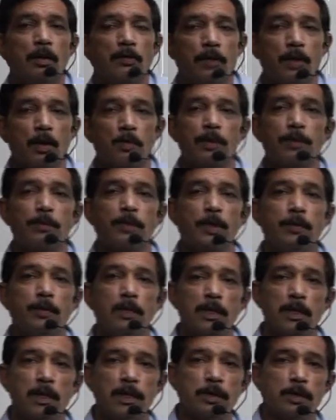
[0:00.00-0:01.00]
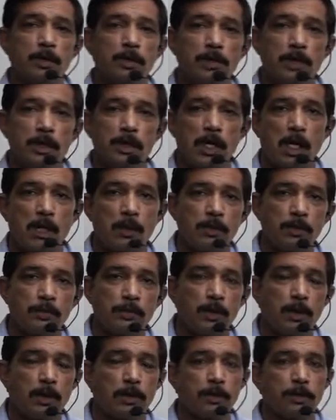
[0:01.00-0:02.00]
From the previous lecture we started
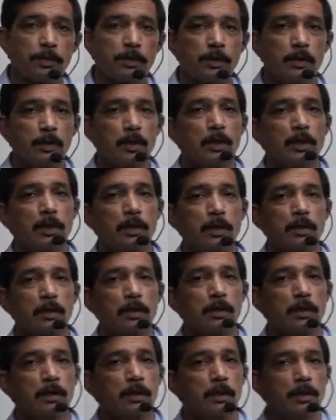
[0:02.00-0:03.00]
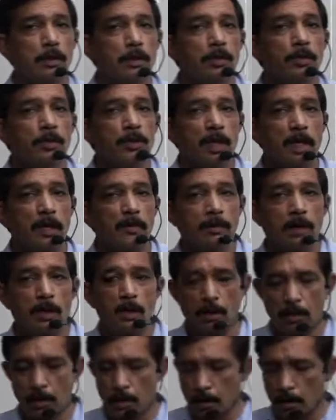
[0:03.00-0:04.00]
with the new
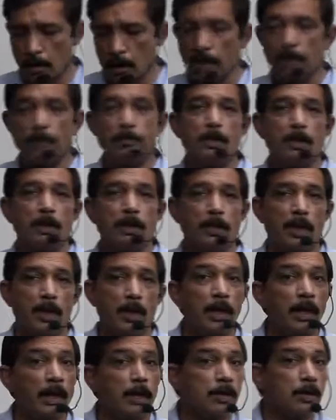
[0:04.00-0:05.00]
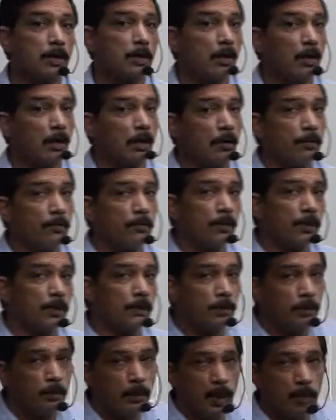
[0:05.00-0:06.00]
chapter, chapter number 8 of the
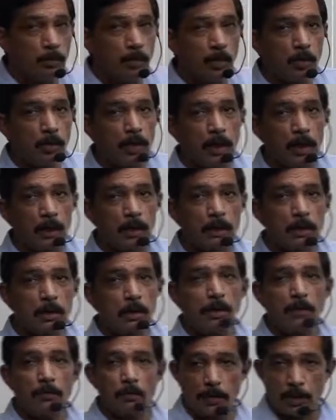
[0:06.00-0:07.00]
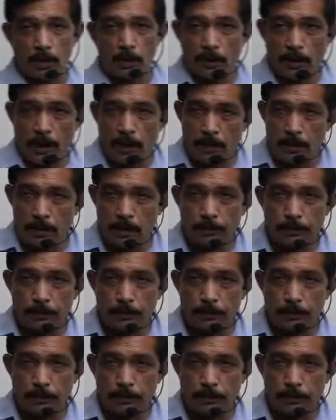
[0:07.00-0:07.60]
main book, that is First Flight.